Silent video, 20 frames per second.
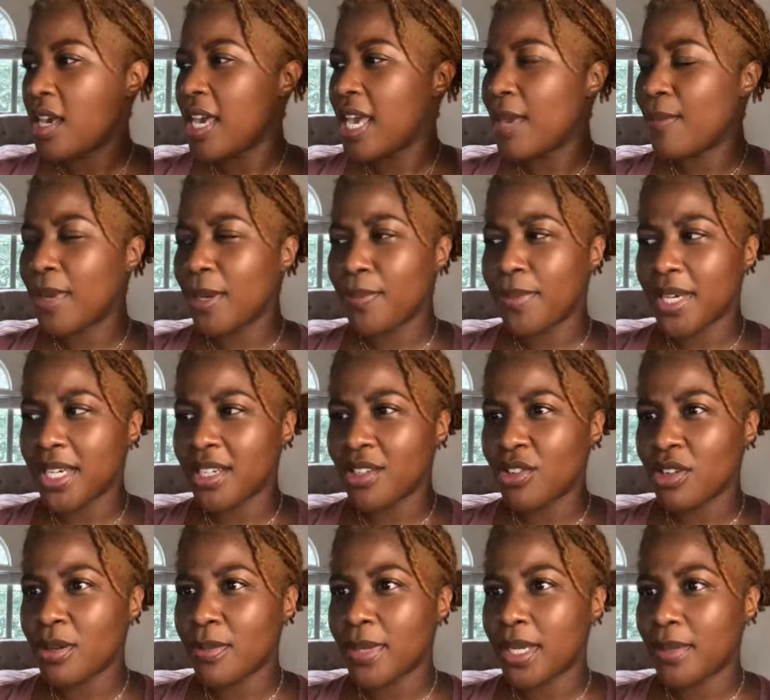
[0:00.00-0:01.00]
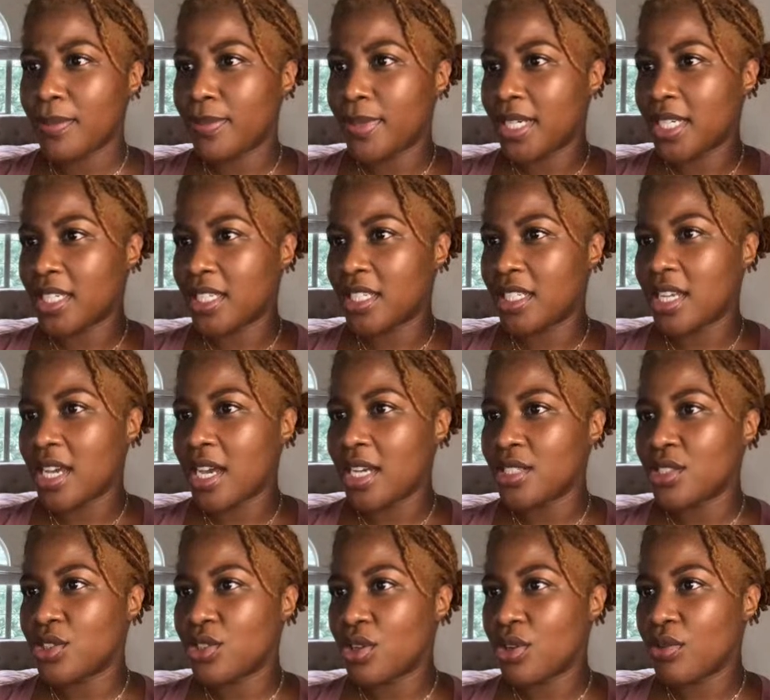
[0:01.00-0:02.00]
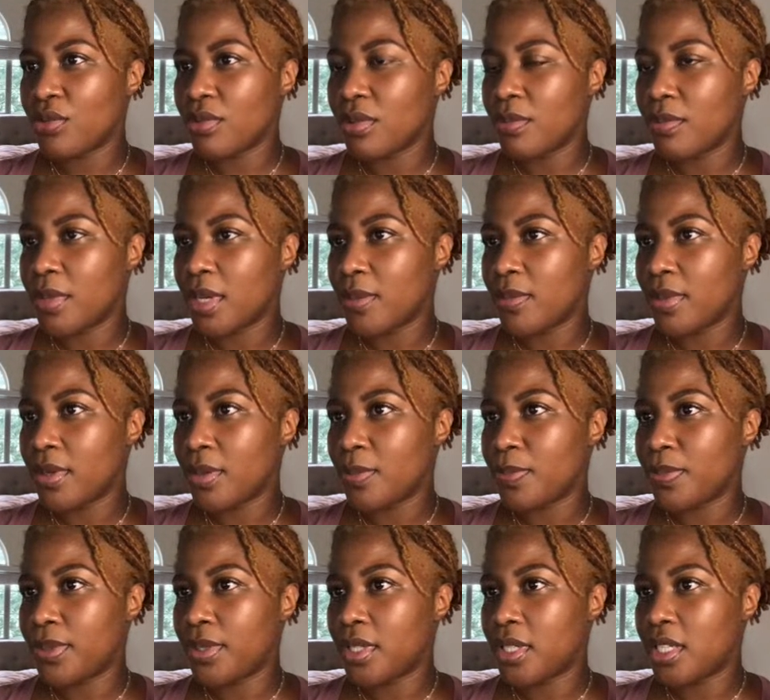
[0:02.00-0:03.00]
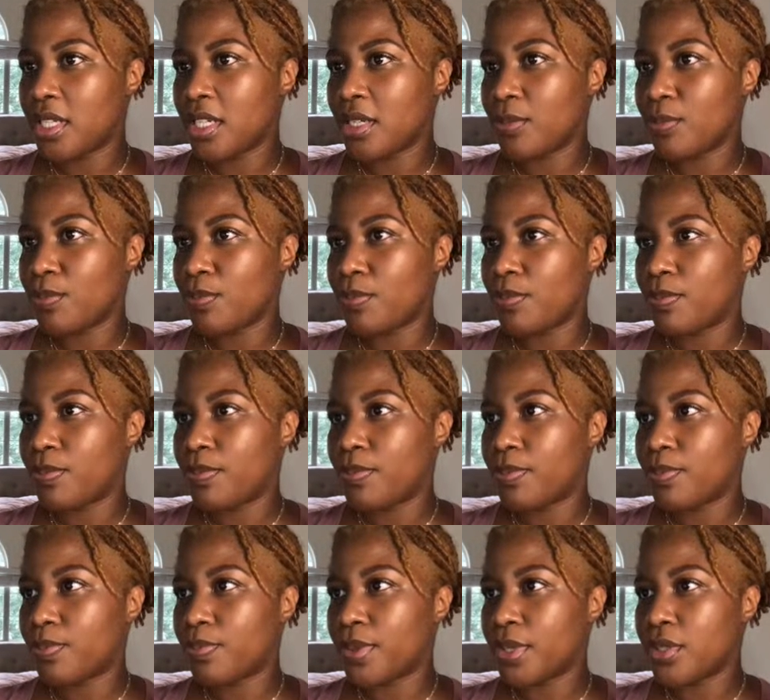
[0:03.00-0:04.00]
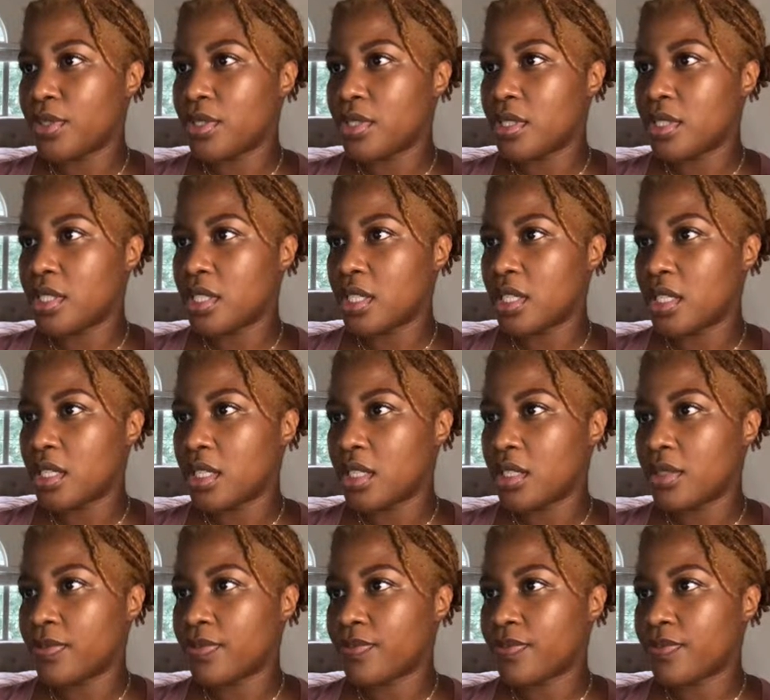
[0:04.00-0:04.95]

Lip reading: Am I bugging or am I bugging? I don't remember putting bursting.